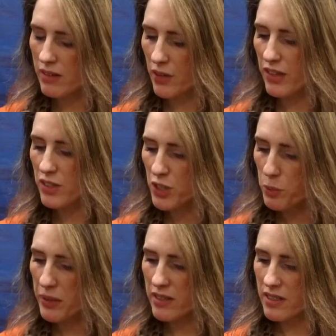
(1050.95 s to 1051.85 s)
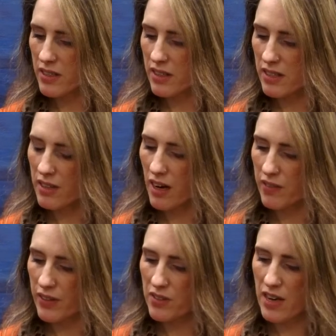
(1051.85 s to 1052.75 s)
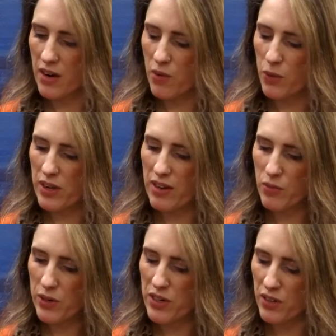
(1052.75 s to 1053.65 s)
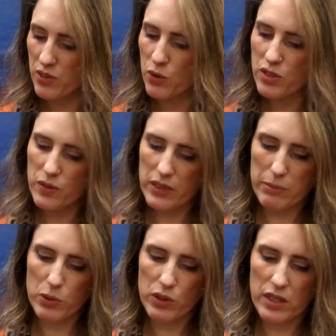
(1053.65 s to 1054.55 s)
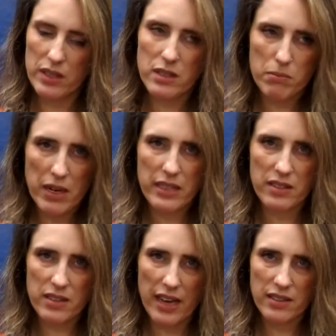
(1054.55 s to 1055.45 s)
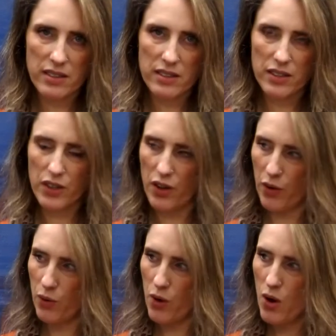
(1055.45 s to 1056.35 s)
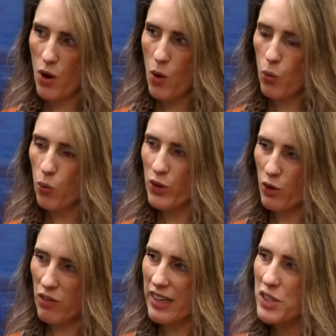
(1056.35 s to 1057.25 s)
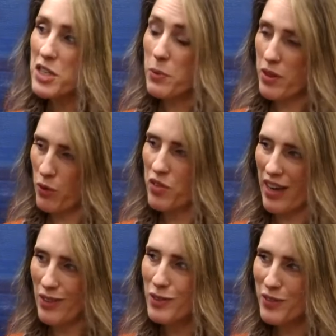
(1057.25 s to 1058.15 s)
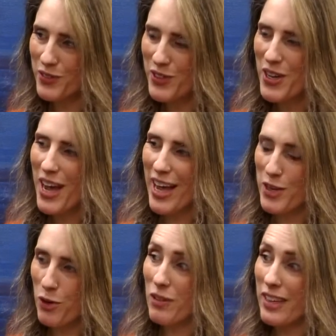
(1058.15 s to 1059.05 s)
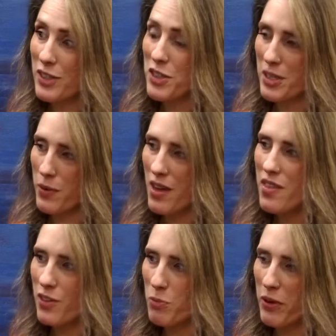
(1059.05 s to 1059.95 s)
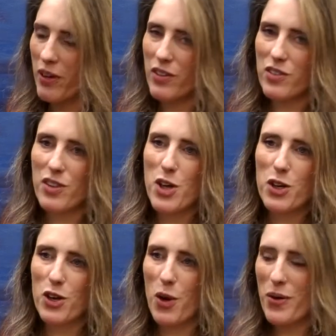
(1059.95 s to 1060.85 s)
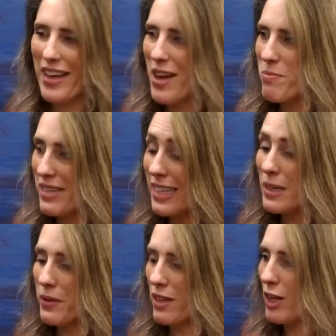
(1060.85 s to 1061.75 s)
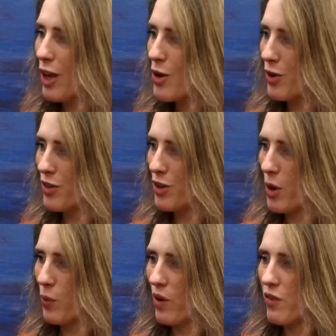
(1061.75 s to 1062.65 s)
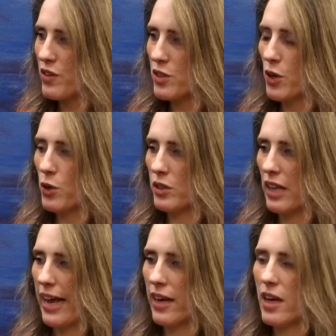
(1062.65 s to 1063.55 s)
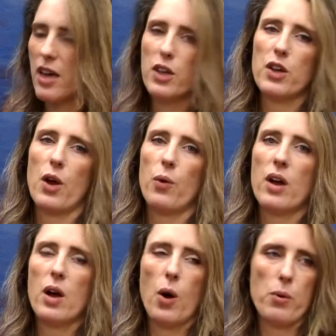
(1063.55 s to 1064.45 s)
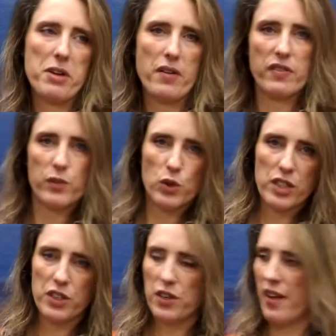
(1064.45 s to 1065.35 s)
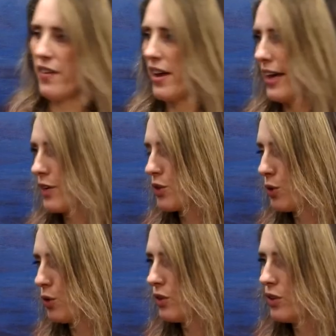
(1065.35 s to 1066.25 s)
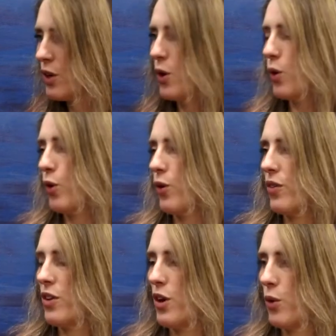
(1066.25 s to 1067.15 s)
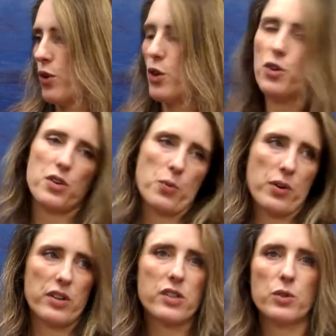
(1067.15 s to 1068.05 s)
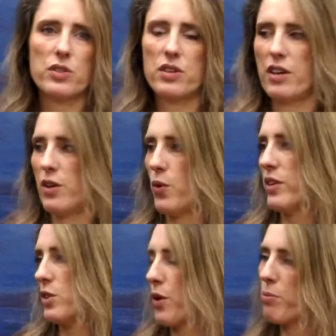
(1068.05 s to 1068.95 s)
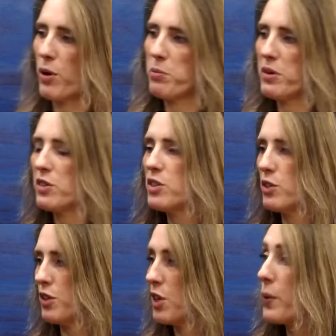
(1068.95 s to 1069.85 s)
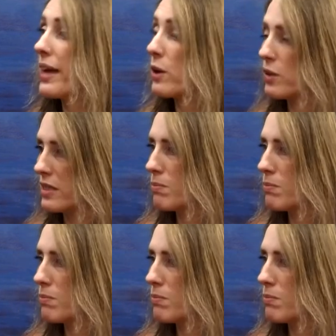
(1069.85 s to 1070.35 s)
so there's two pieces that this covers, and which is also really important, is the mindset, you know, your relationship with yourself and your relationship with others. Because, you know, again, particularly with clothes, you know, we're often told, like, you know, a woman over 40 should have her hair short, or, you know, you shouldn't wear a short skirt, or it's not appropriate to. You know, we get all these